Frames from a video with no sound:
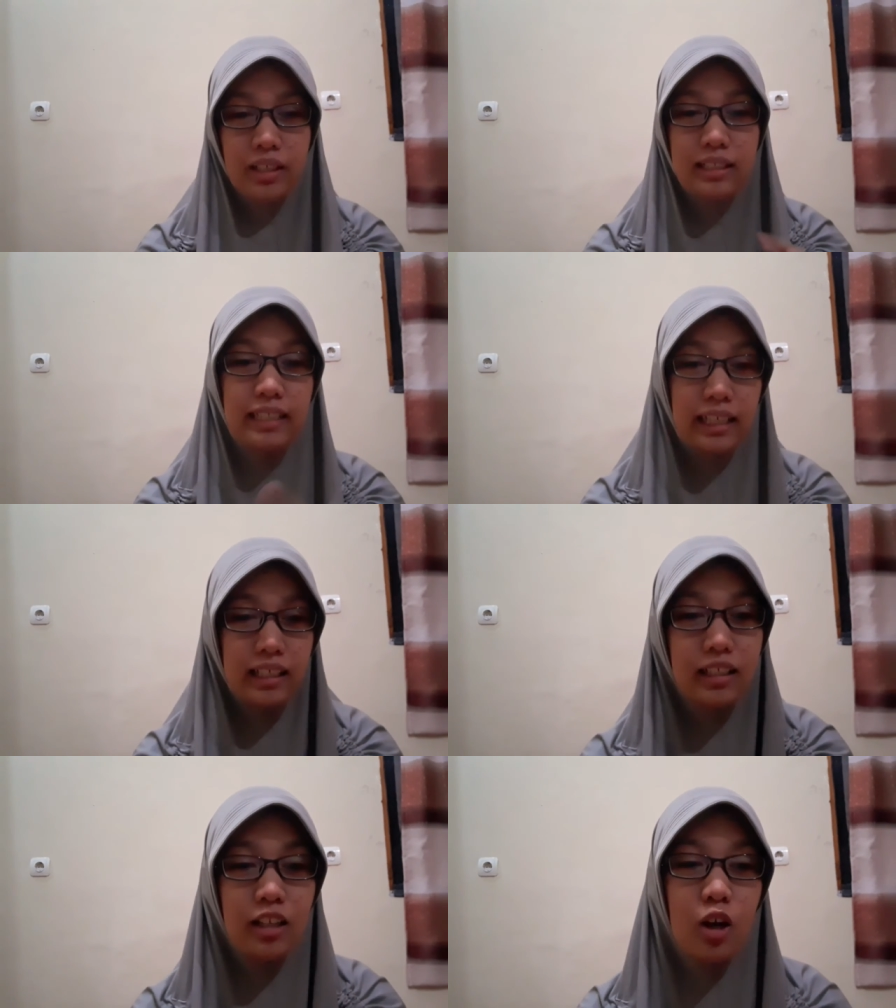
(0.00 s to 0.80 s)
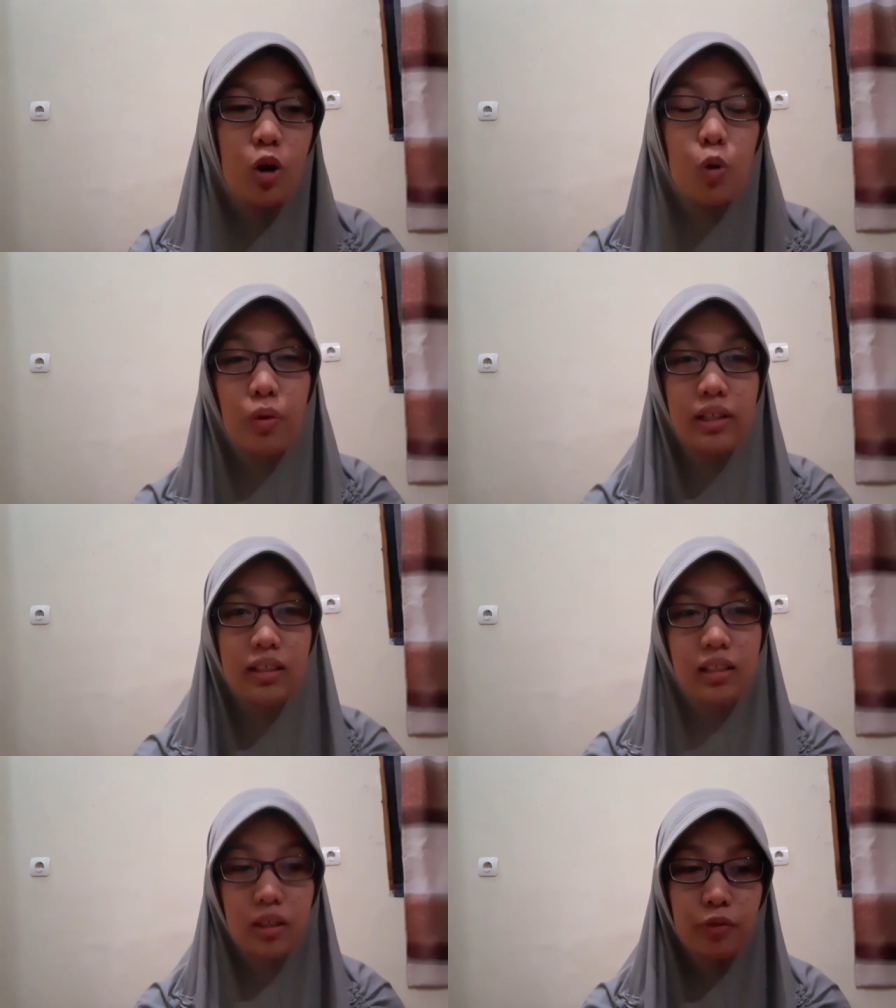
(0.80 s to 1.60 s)
Second, when
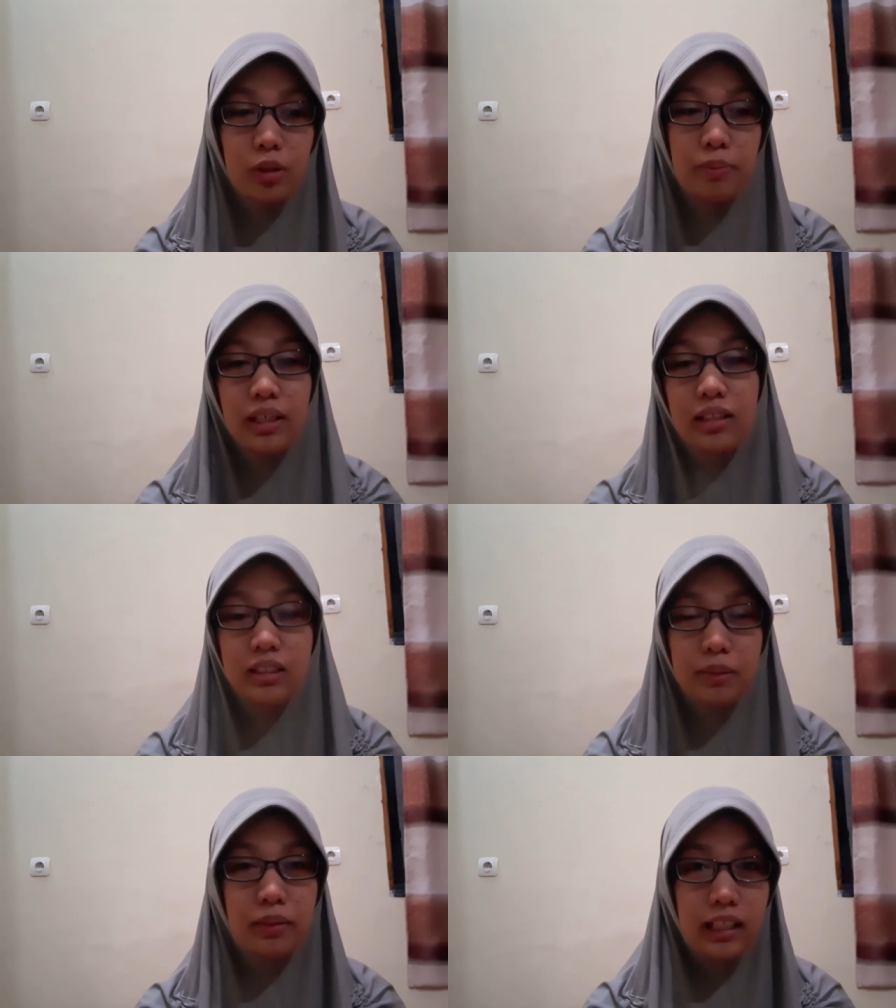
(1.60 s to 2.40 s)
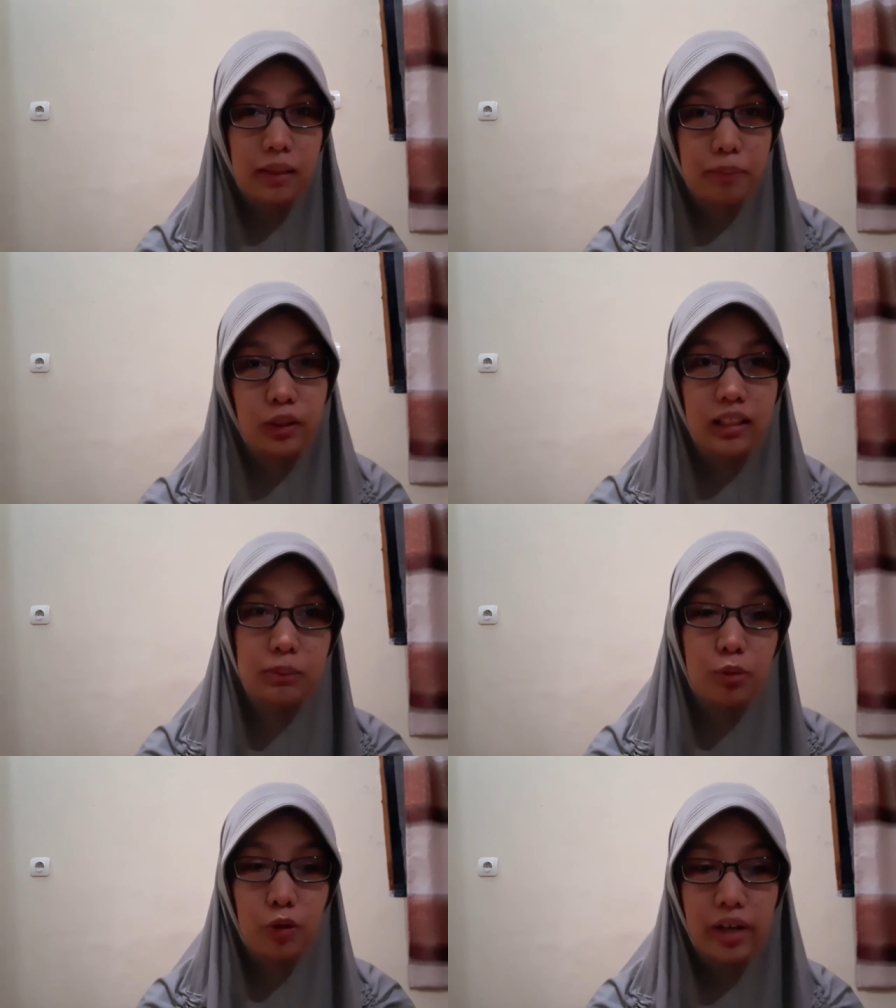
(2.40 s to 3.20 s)
enough comprehensible input is
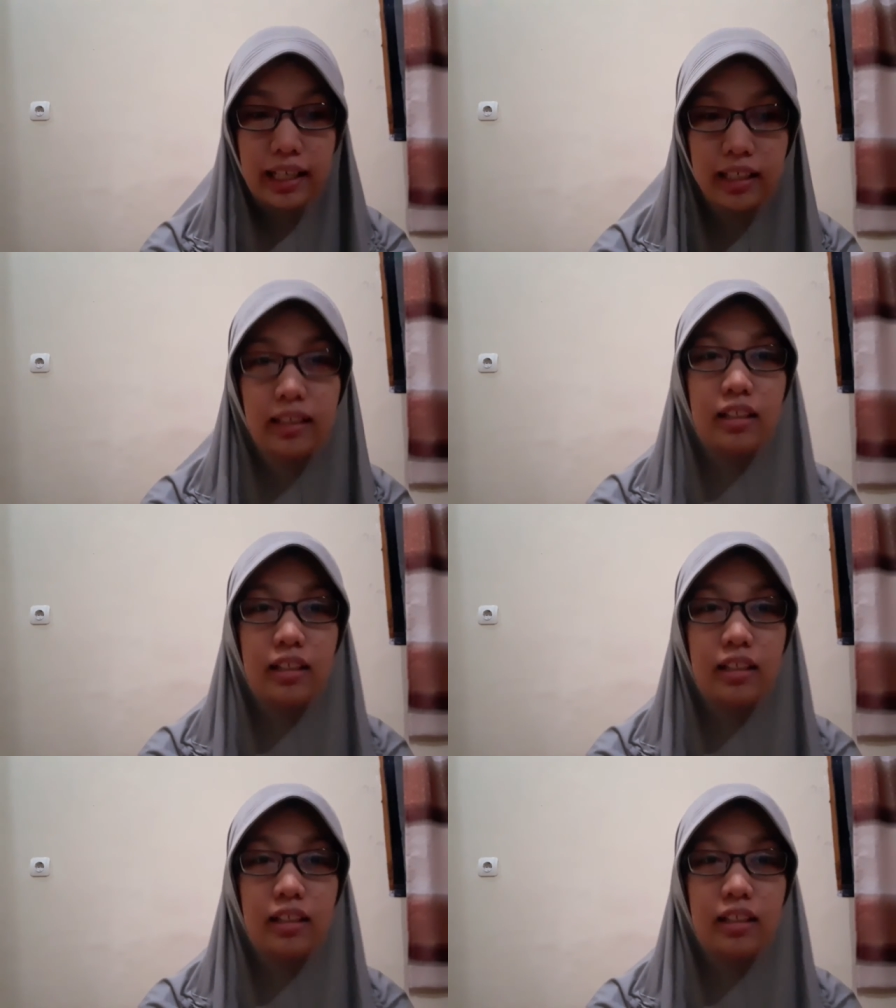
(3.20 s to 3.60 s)
provided,